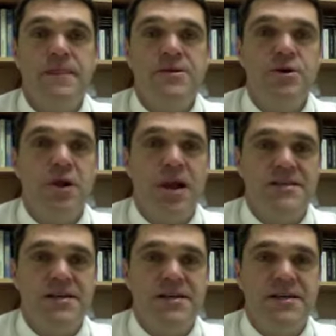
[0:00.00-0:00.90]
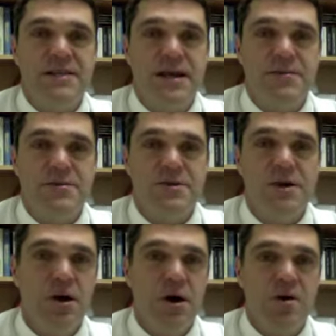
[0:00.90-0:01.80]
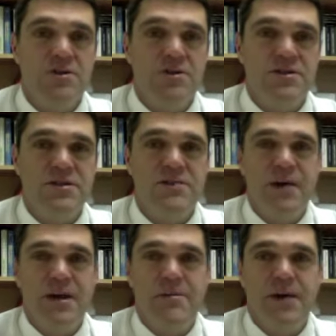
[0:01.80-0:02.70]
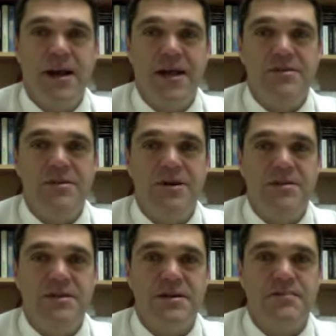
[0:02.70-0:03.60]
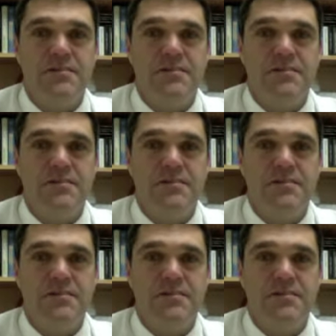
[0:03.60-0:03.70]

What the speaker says: Two classic examples, auctions and vendor paid advertising.